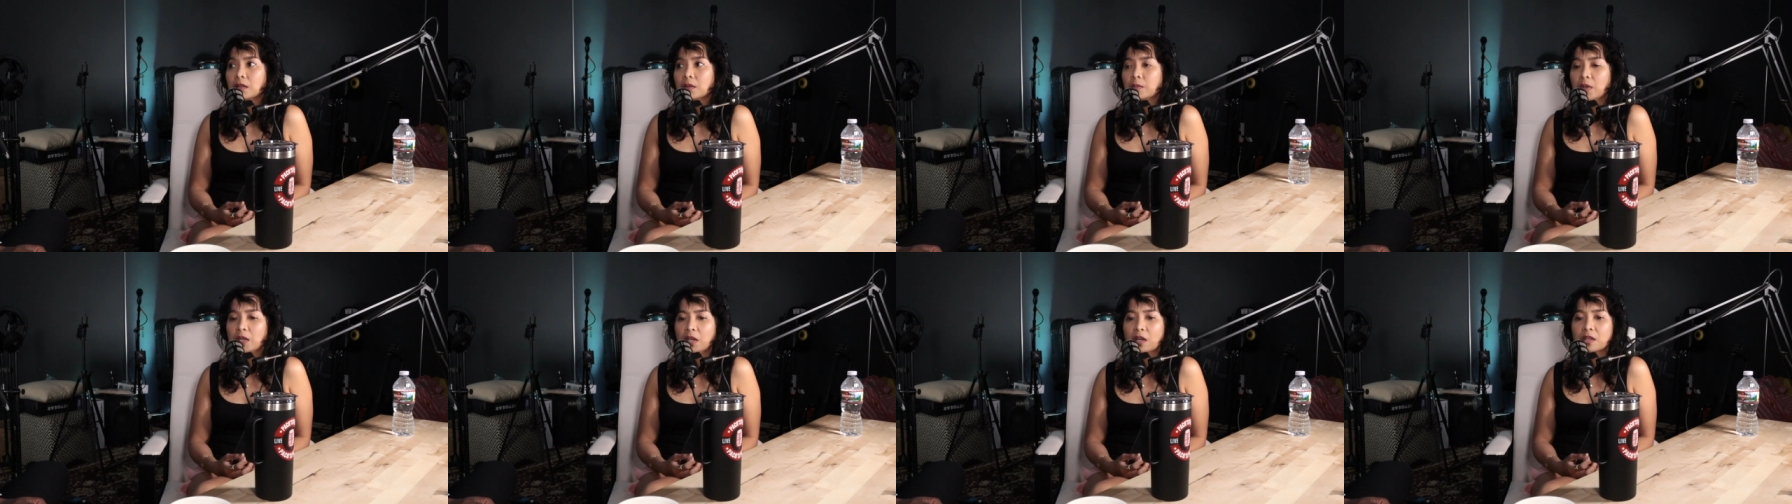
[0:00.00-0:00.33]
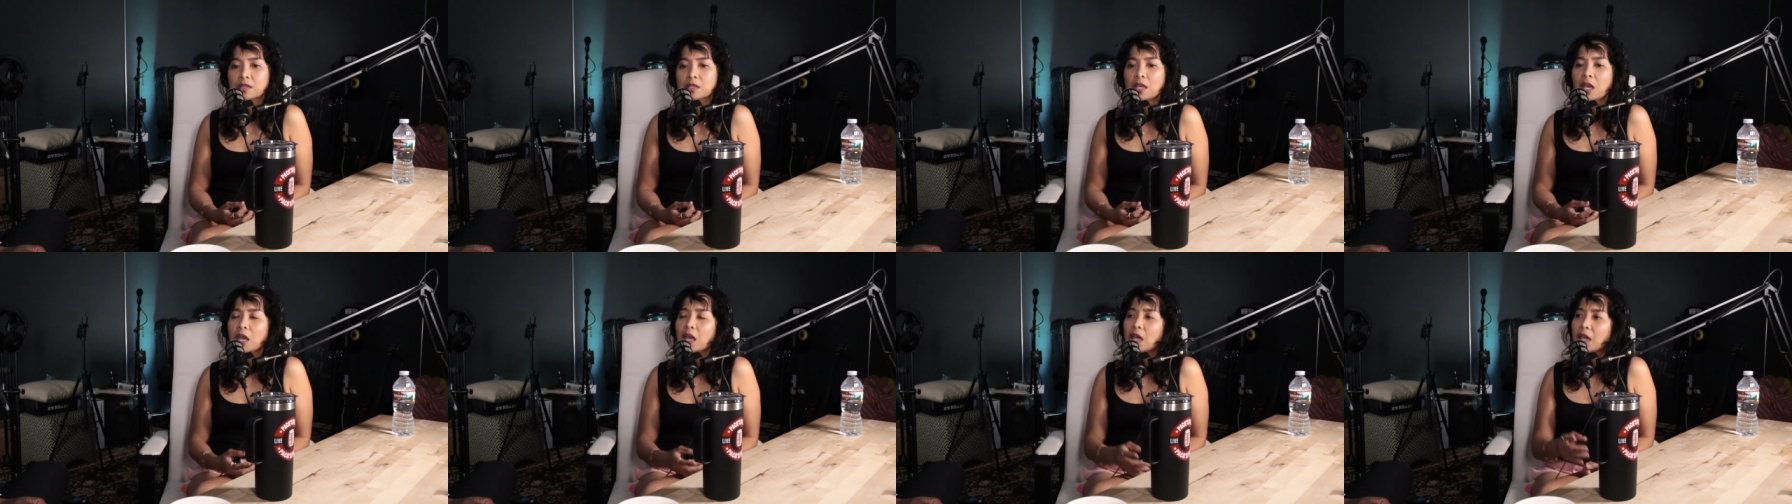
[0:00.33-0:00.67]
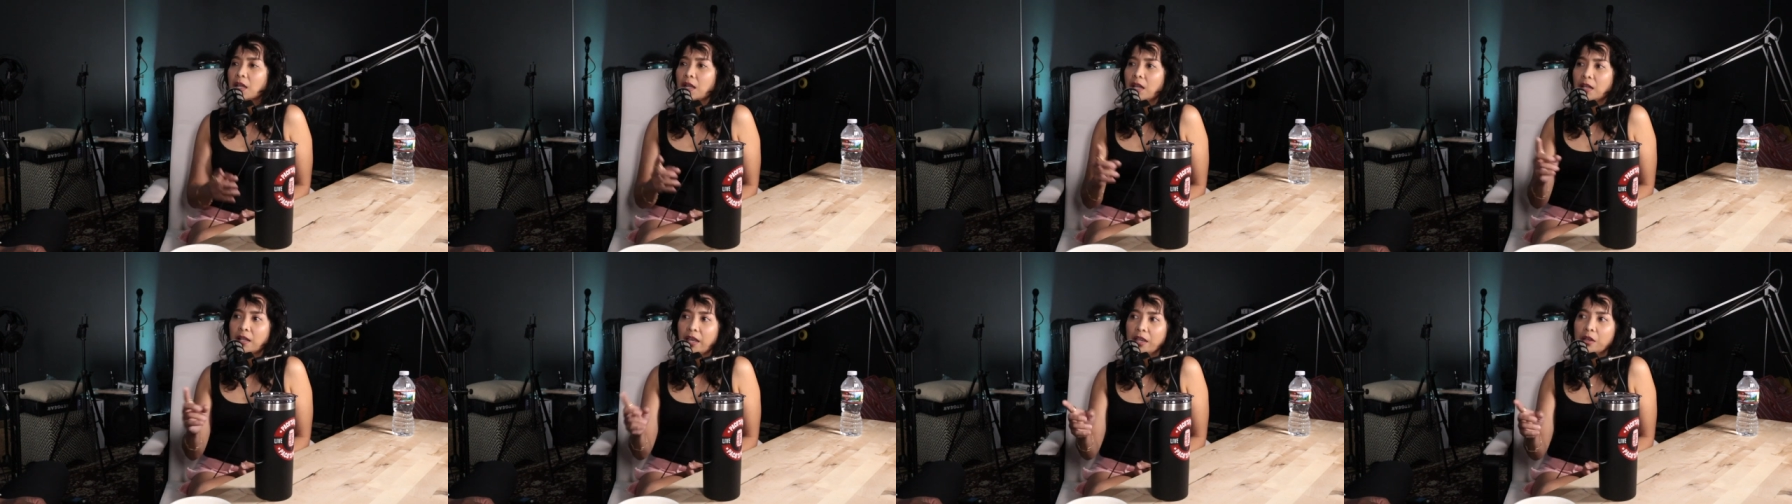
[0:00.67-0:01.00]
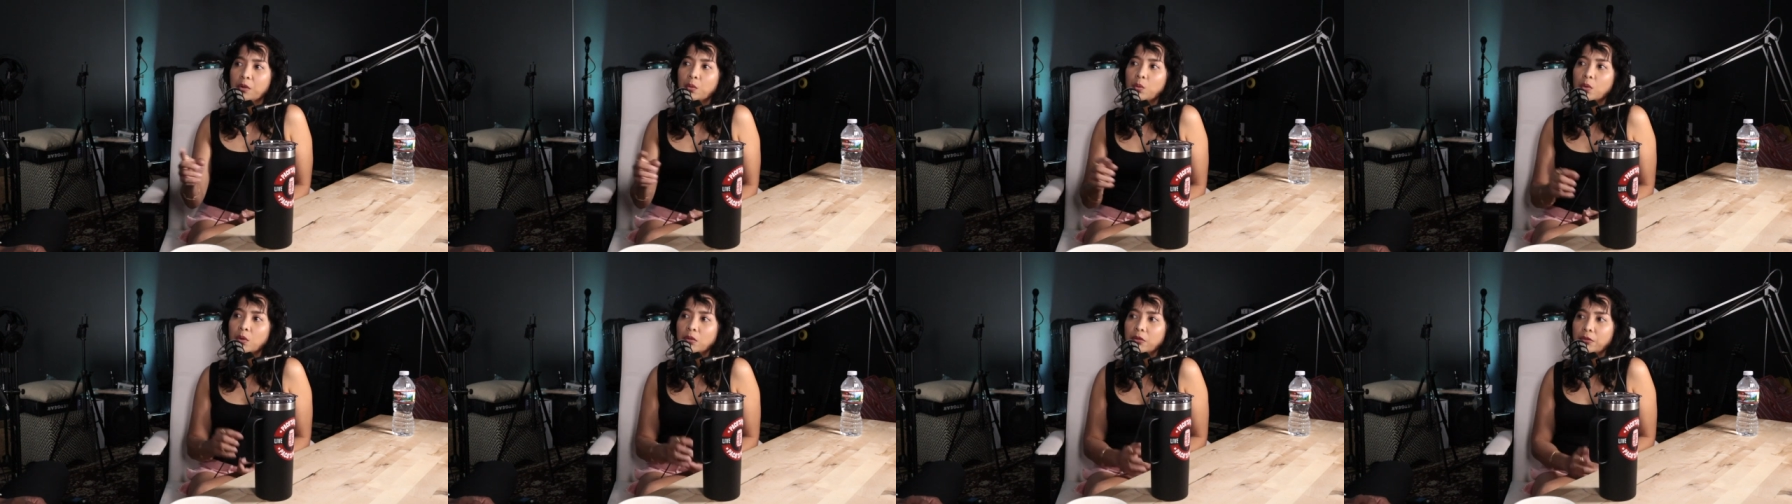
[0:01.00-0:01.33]
Because, and I
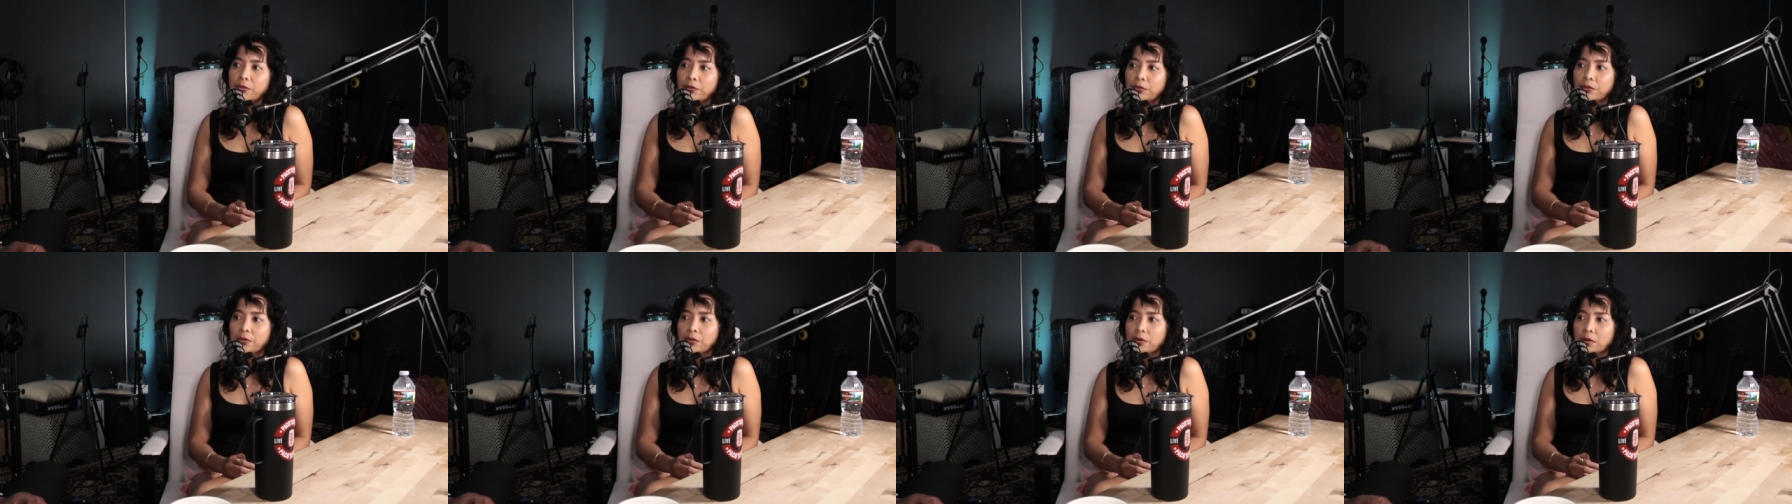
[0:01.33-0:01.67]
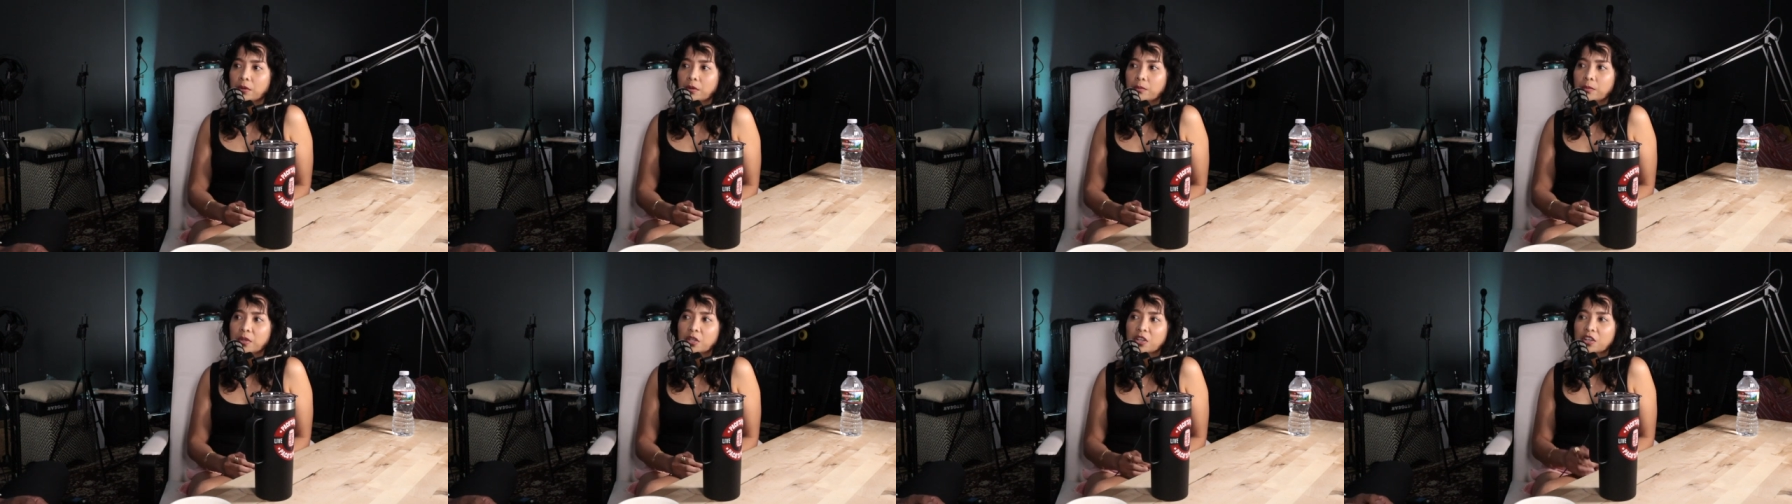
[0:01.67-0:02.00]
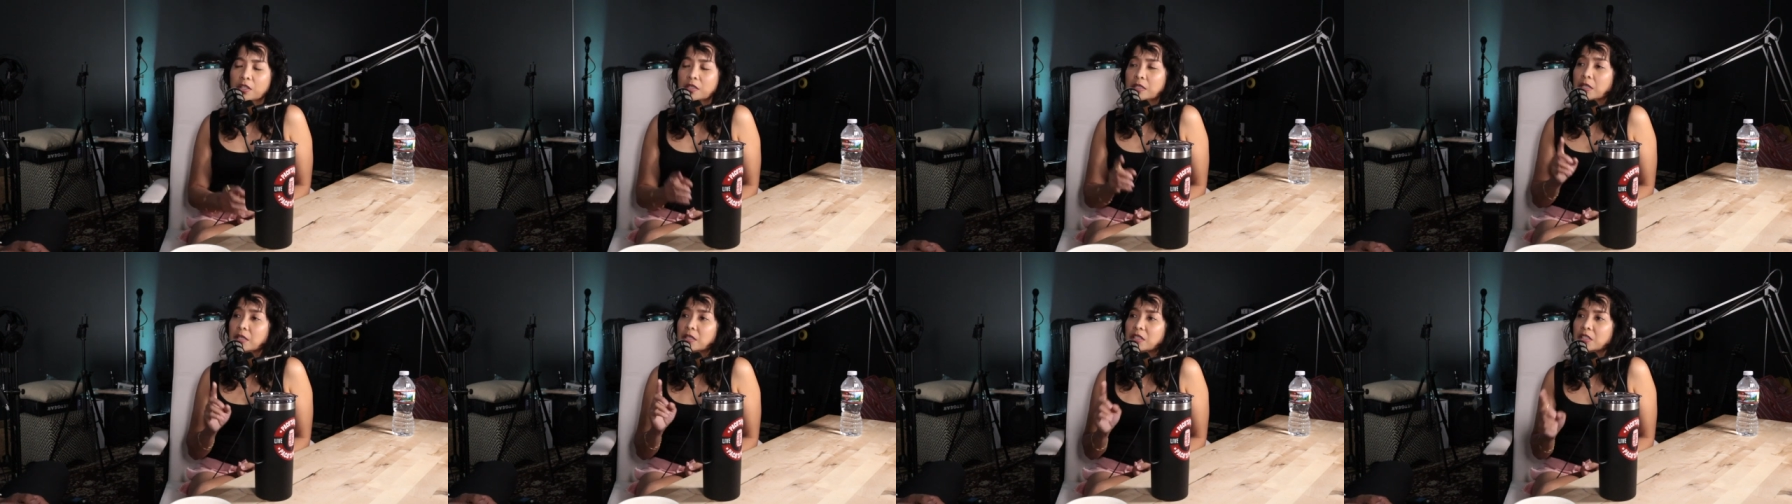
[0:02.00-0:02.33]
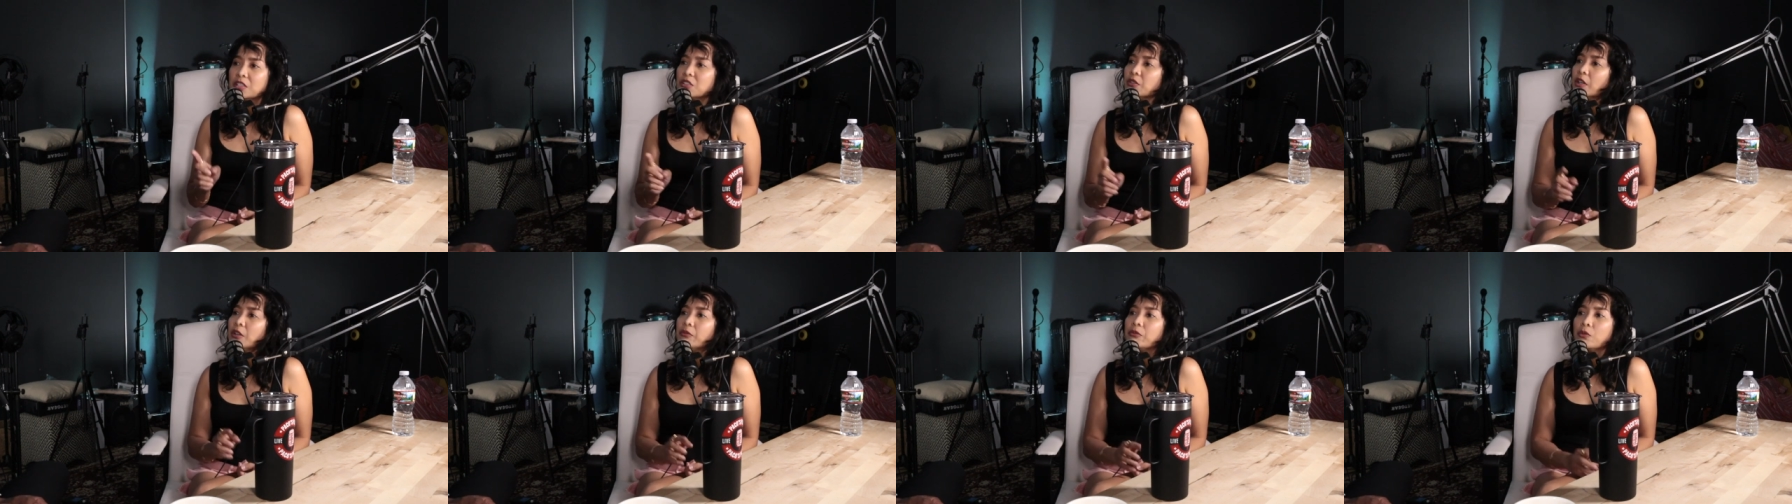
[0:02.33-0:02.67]
like Wolf. Because he's
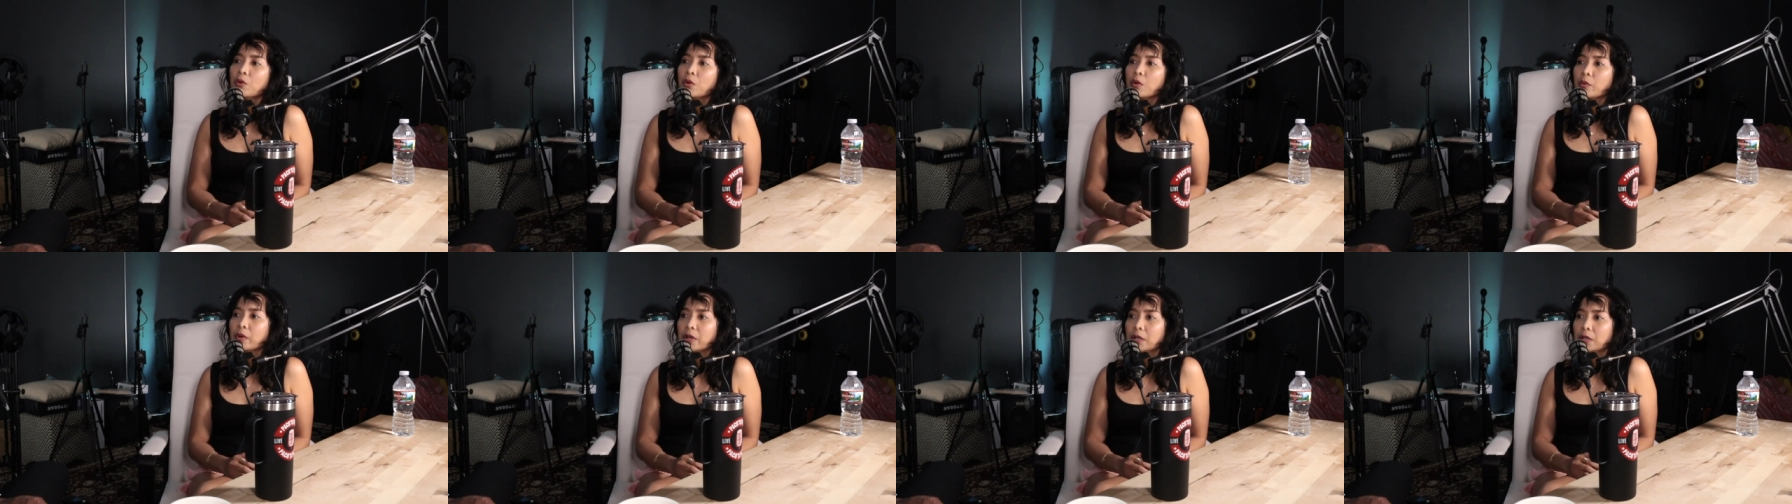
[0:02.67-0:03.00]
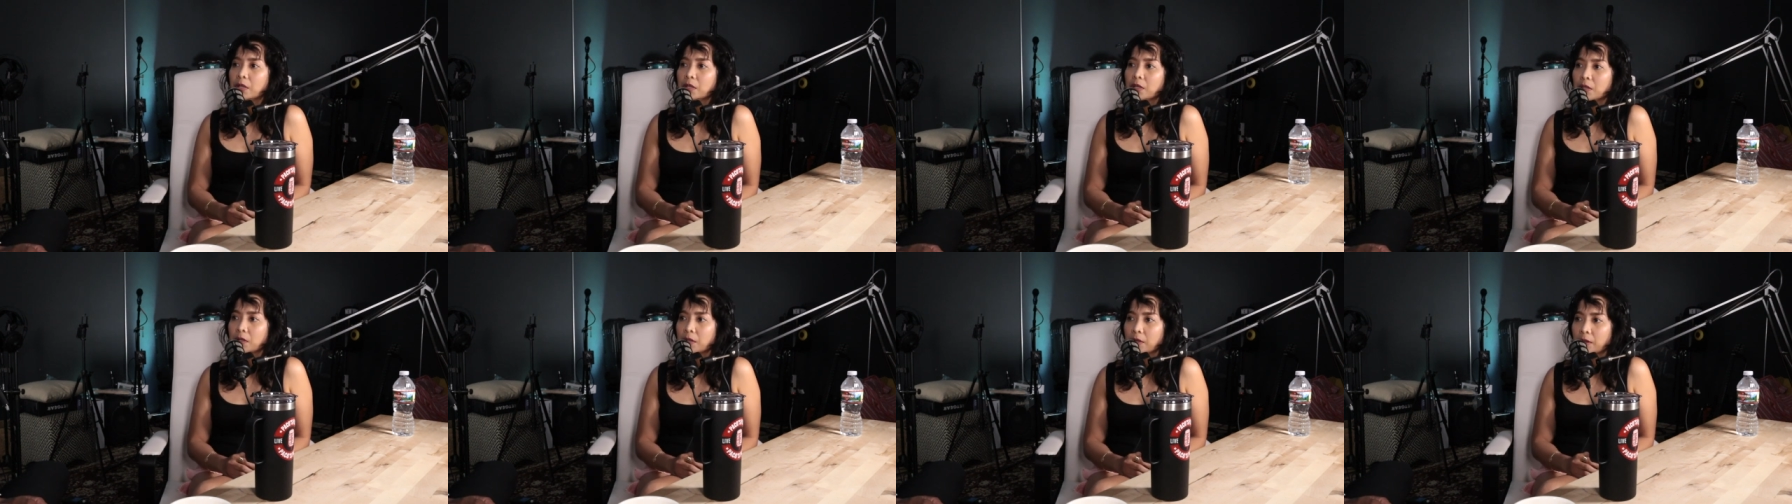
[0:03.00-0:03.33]
straightforward.